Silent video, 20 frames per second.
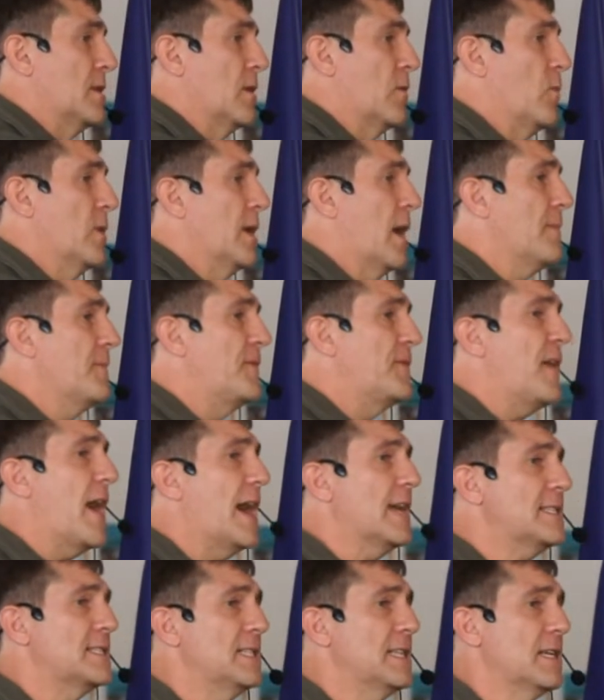that when I'm
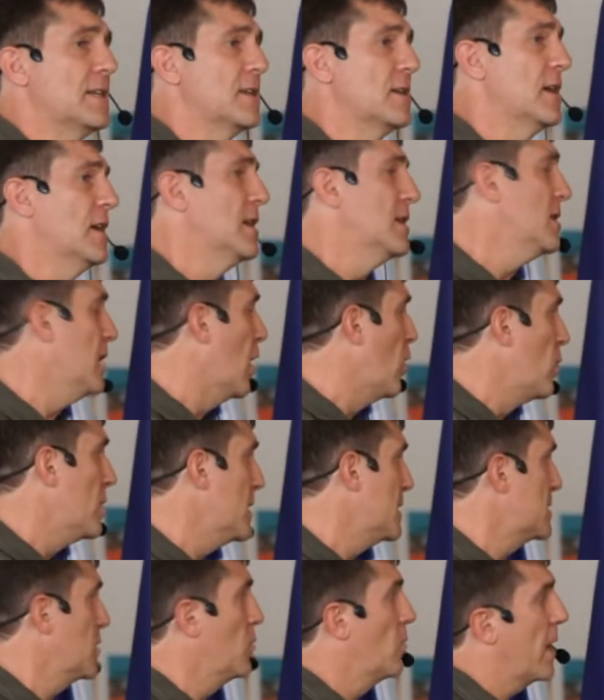fasting, no
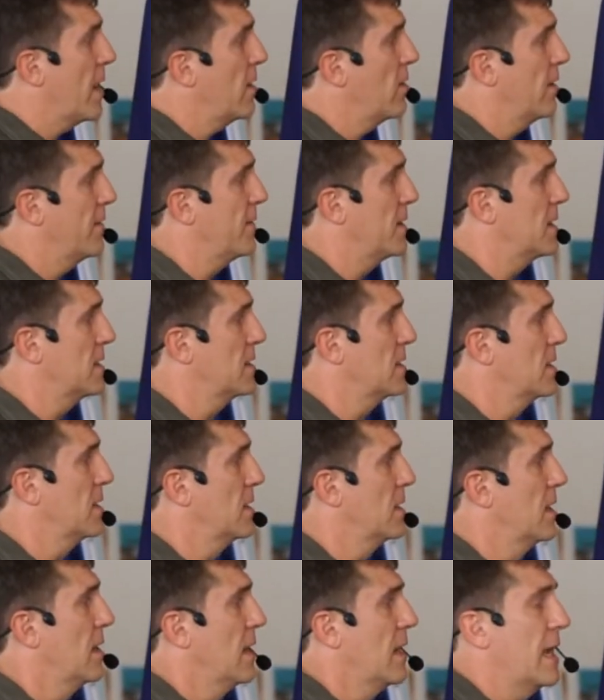one is aware of it.
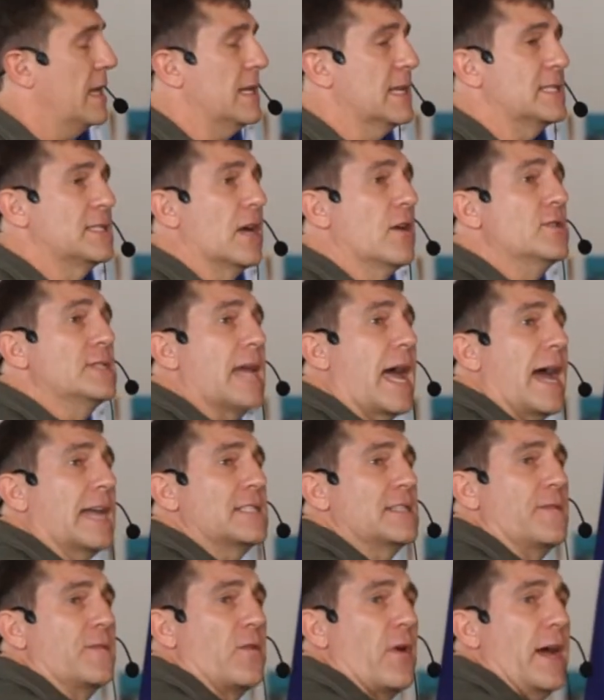It is those
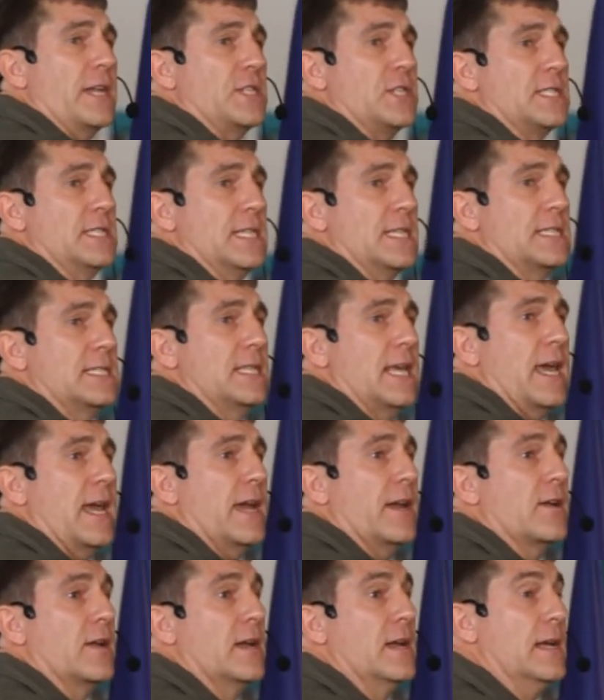acts of righteousness
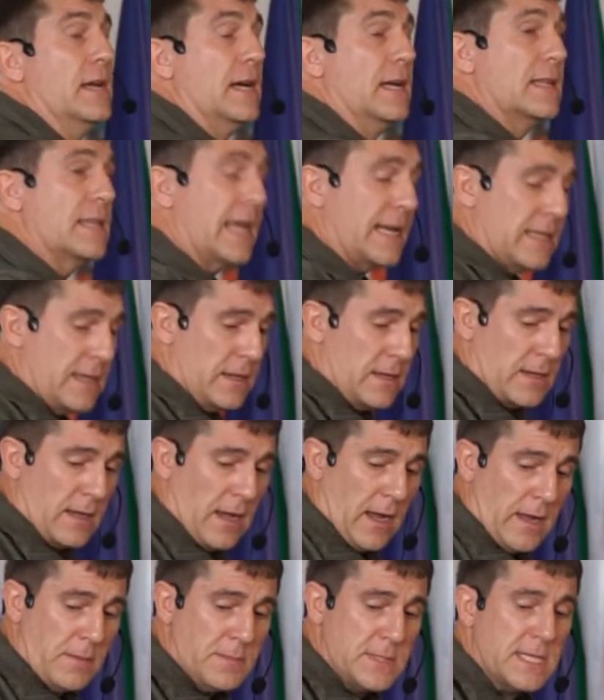there that
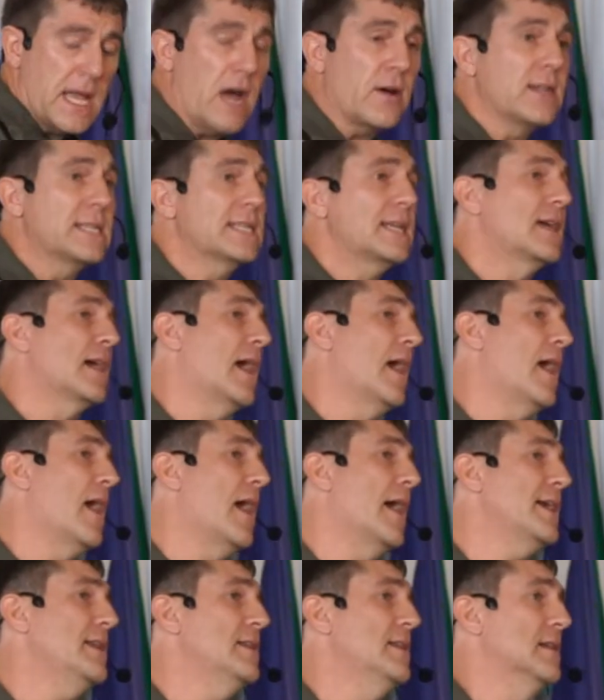comes out as
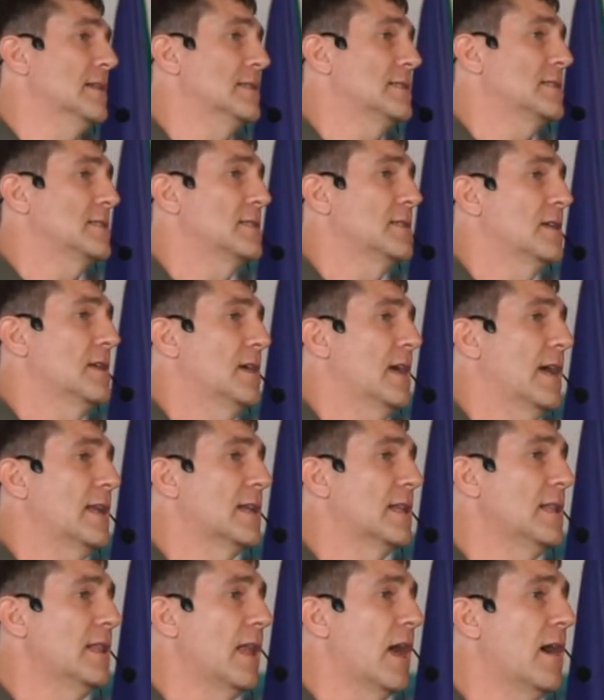kindness
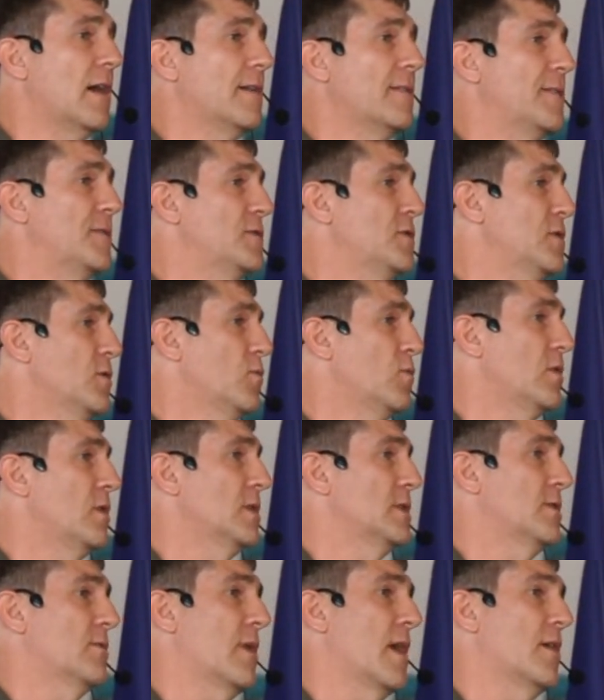and love to the
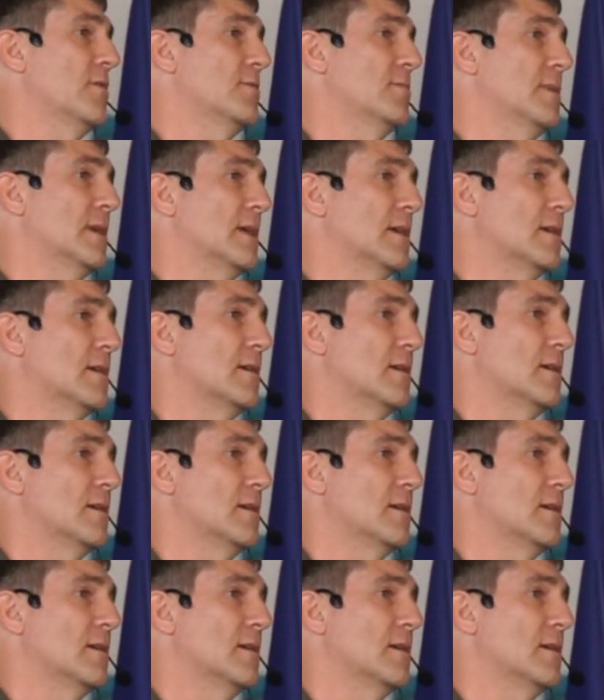world around me.